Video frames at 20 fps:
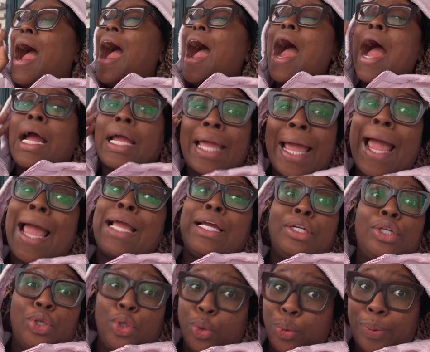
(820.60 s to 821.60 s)
i
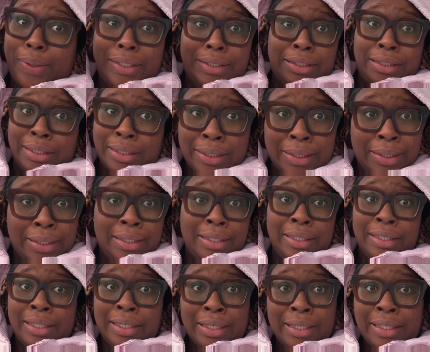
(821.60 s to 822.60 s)
can't do it
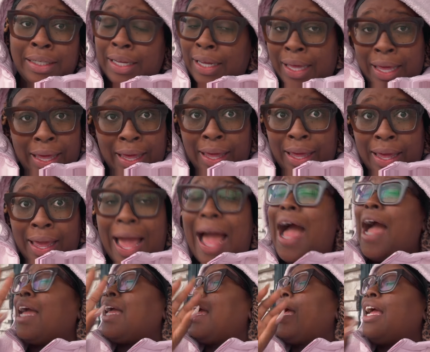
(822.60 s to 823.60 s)
okay
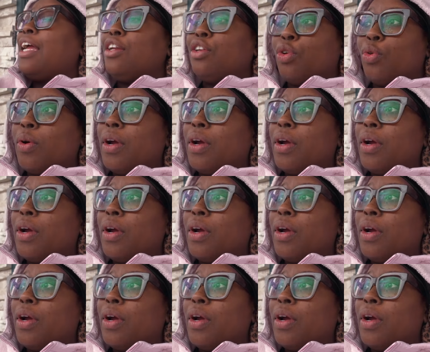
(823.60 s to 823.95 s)
I can't do